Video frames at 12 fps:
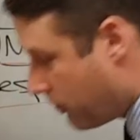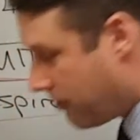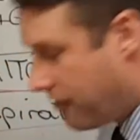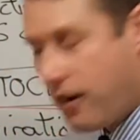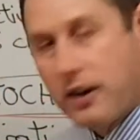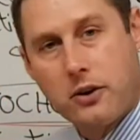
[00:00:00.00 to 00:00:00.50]
will not
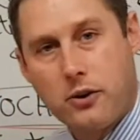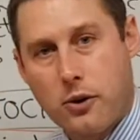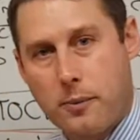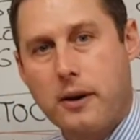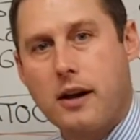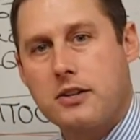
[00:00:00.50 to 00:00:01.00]
find
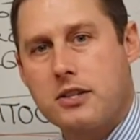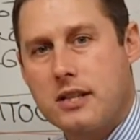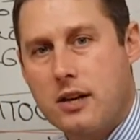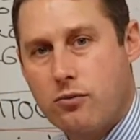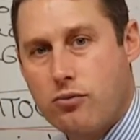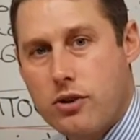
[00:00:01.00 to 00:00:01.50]
chloroplasts
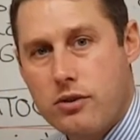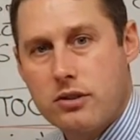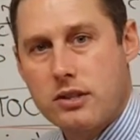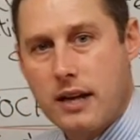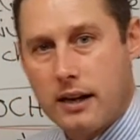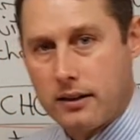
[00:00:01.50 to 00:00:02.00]
in root
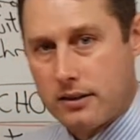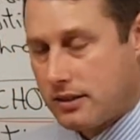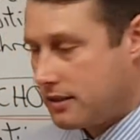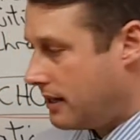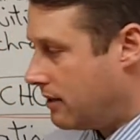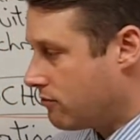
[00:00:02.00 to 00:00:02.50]

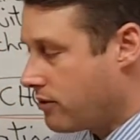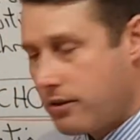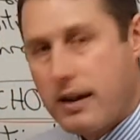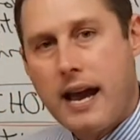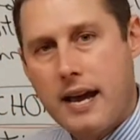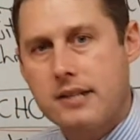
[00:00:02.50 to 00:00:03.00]
cells, in
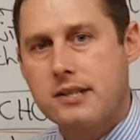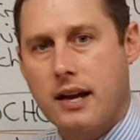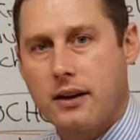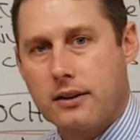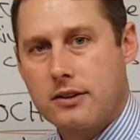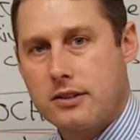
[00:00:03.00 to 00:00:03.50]
root hair
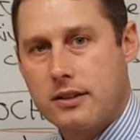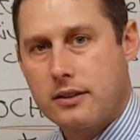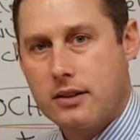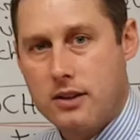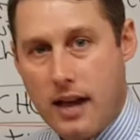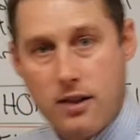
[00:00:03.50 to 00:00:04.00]
cells.
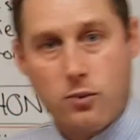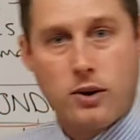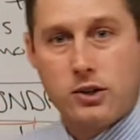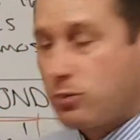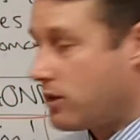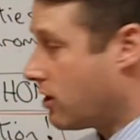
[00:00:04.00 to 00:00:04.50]
They're the
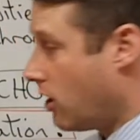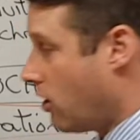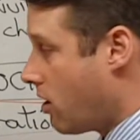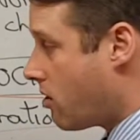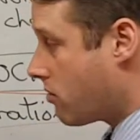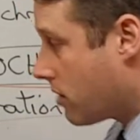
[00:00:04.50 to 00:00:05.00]
ones with the
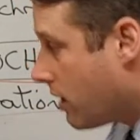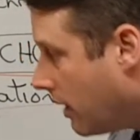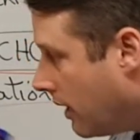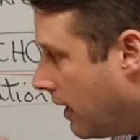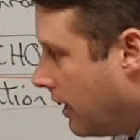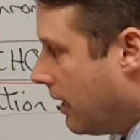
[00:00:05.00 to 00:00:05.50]
long
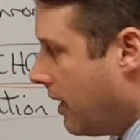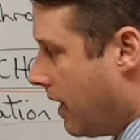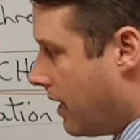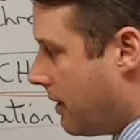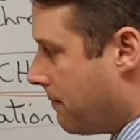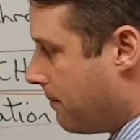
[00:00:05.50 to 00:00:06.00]

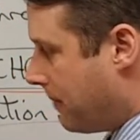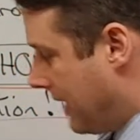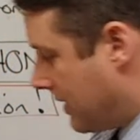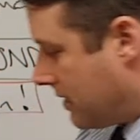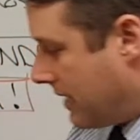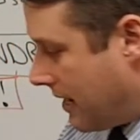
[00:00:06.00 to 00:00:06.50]

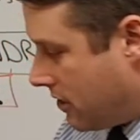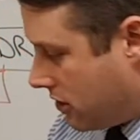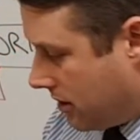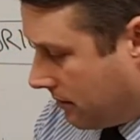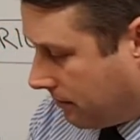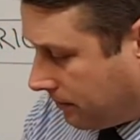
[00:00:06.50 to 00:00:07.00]

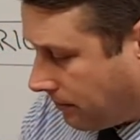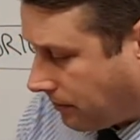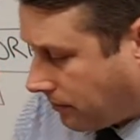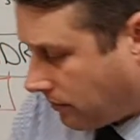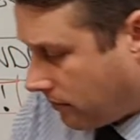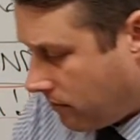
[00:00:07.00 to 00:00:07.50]
extension
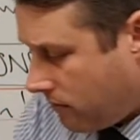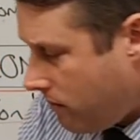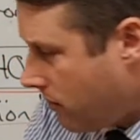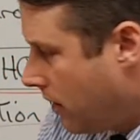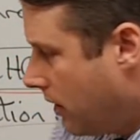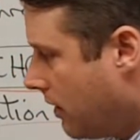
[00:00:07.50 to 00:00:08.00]

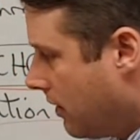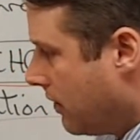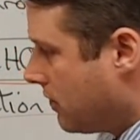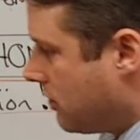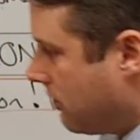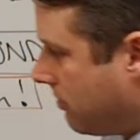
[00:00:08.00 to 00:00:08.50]

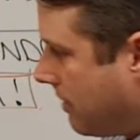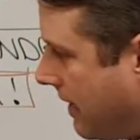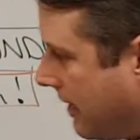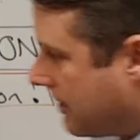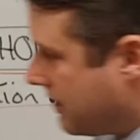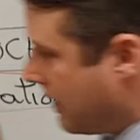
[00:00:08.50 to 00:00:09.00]
to
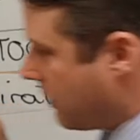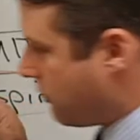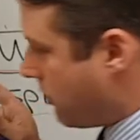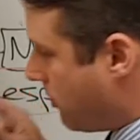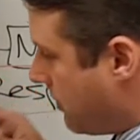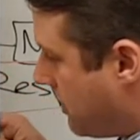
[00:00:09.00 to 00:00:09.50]
their cell
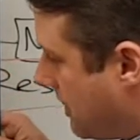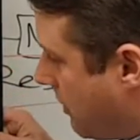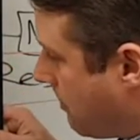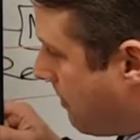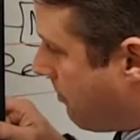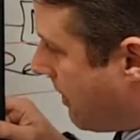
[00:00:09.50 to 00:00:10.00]
wall and cell
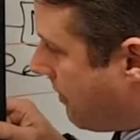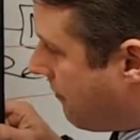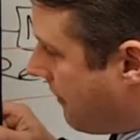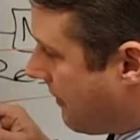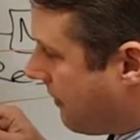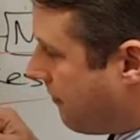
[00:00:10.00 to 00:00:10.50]
membrane. In
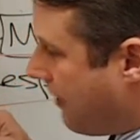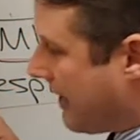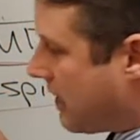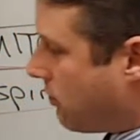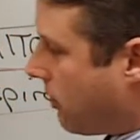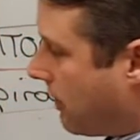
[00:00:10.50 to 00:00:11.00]
fact, the
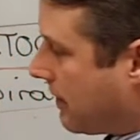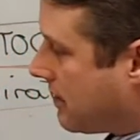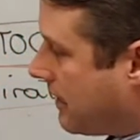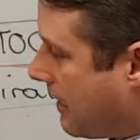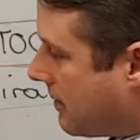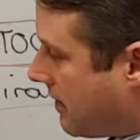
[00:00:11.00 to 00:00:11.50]
vacuole
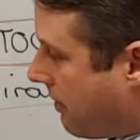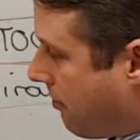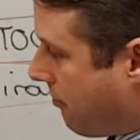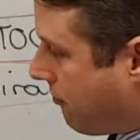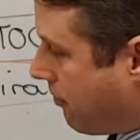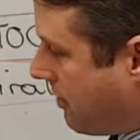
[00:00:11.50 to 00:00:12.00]
extends up
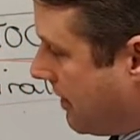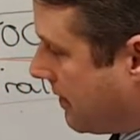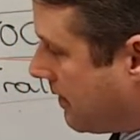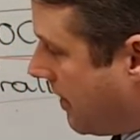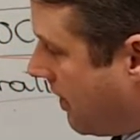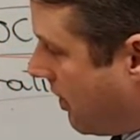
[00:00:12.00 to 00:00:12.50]
through
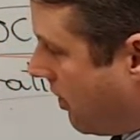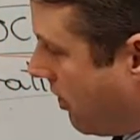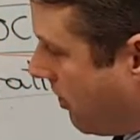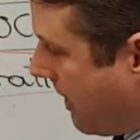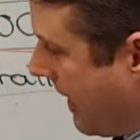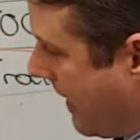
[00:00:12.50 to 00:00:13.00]
these
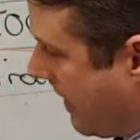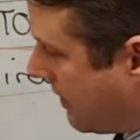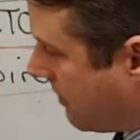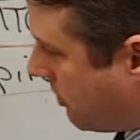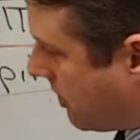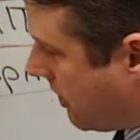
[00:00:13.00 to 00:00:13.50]
long
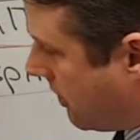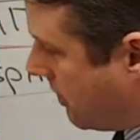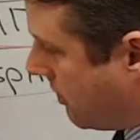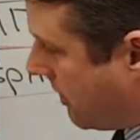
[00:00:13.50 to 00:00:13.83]
hairs. I'm just going to